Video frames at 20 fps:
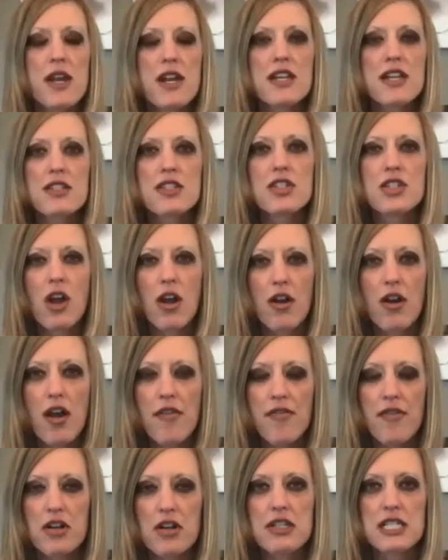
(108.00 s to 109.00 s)
to start
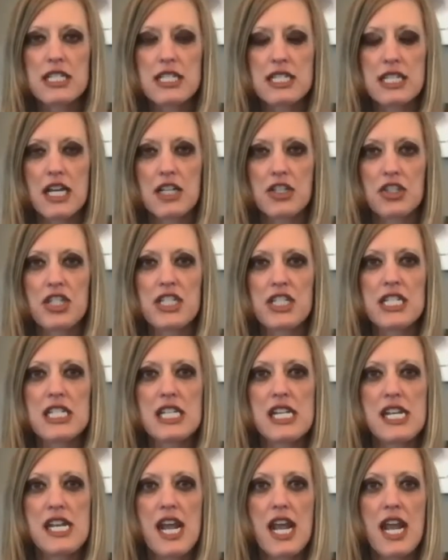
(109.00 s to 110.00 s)
off our discussion
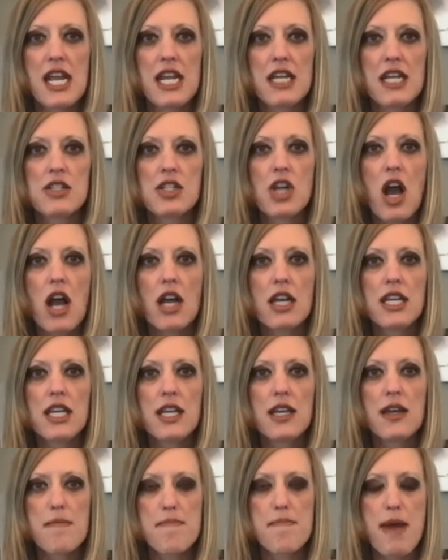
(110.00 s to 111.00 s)
today
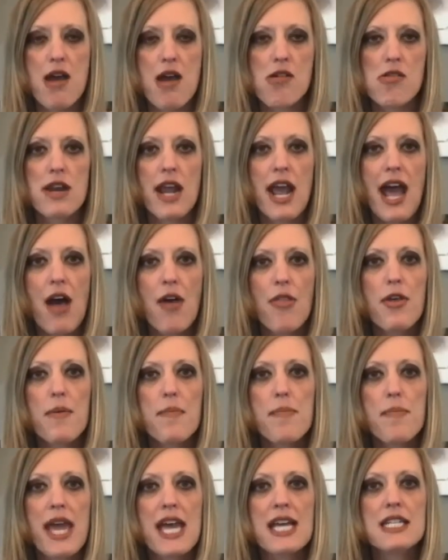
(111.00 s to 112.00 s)
talking about how the
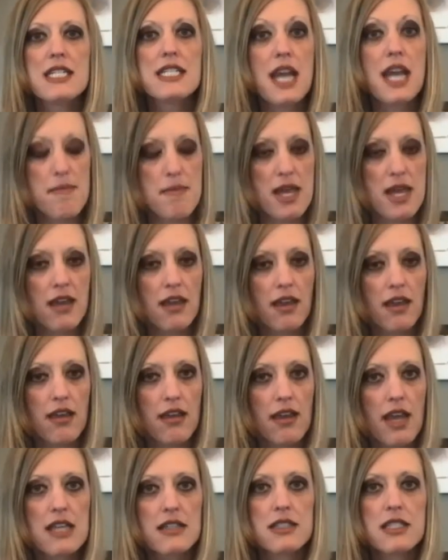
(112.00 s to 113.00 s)
pandemic
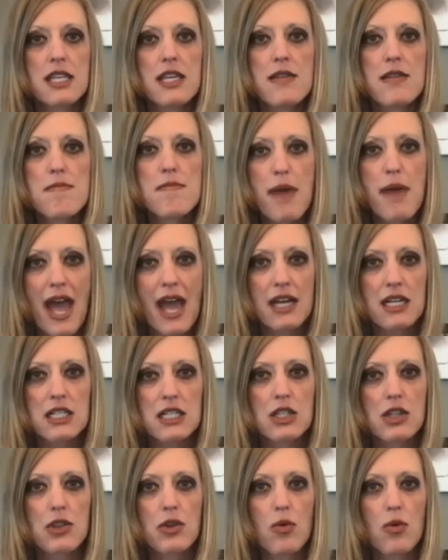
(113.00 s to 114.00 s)
has
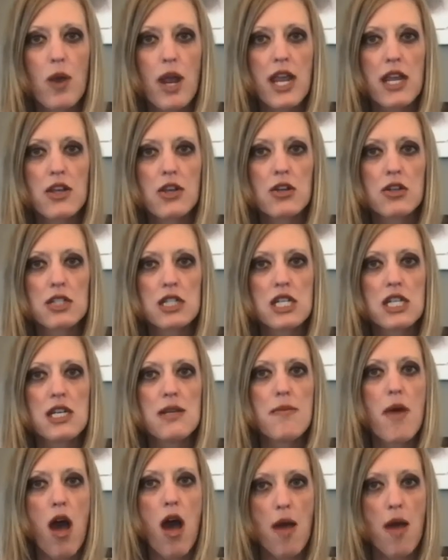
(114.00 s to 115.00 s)
impacted the way your
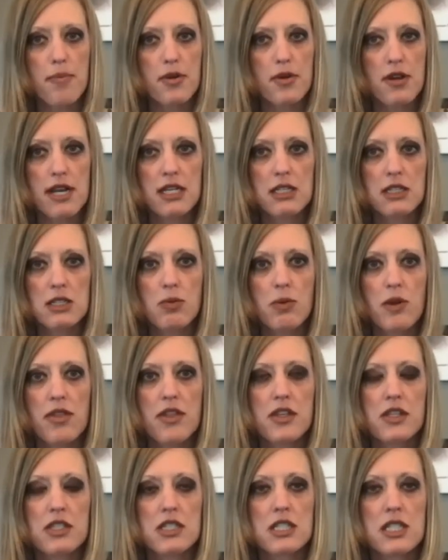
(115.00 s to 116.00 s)
team operates
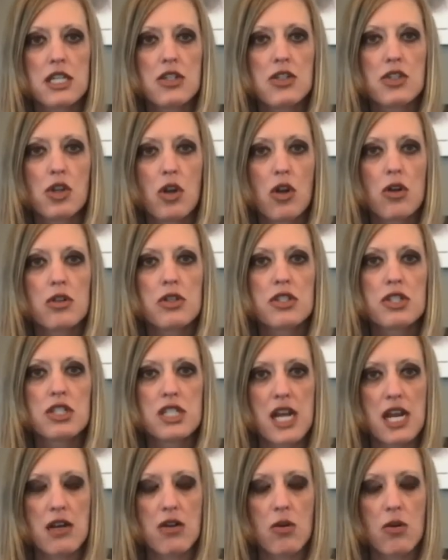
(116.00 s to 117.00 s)
with its internal
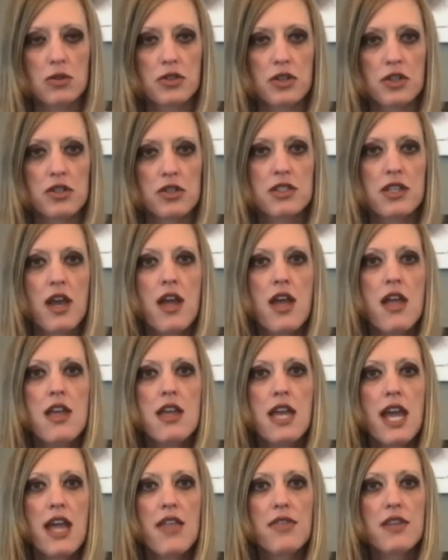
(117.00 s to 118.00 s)
stakeholders
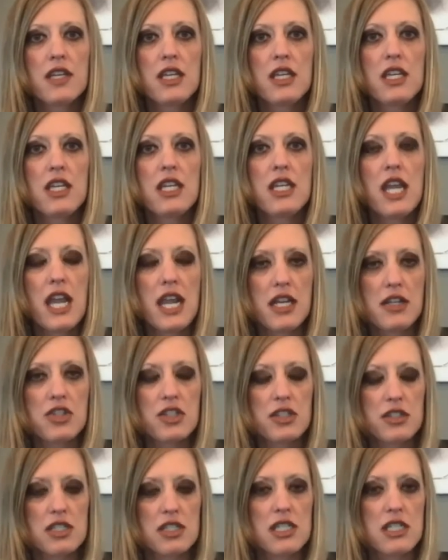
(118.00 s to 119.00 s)
and the key
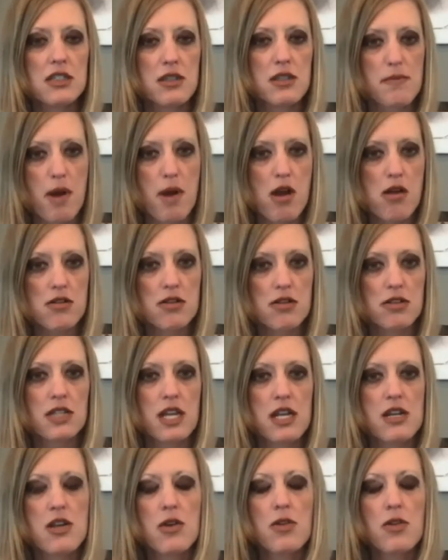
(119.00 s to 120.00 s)
agencies and partners.
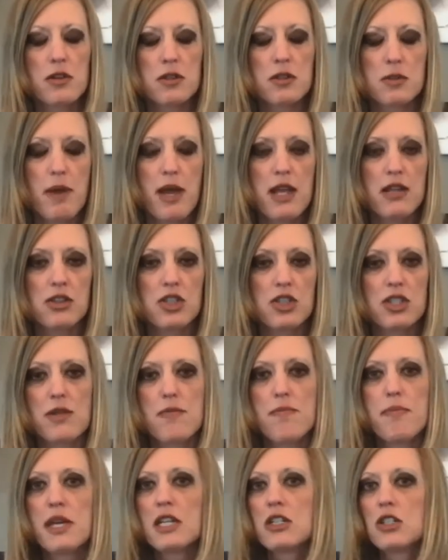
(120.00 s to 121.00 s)
I know there's been just
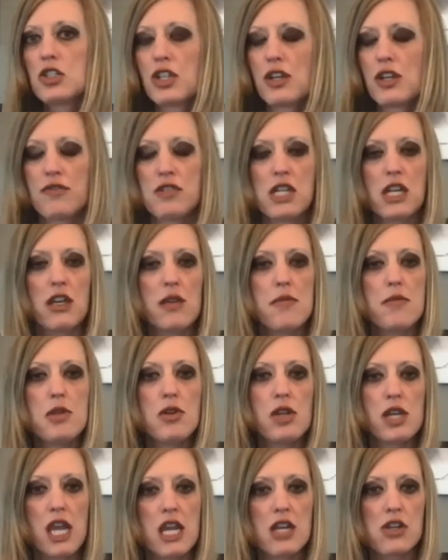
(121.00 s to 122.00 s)
a big shift in
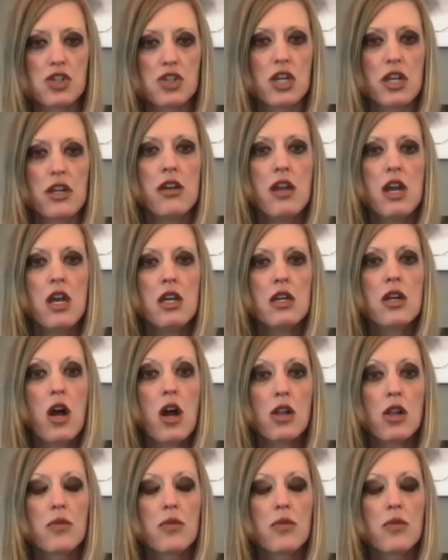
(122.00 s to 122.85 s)
communication all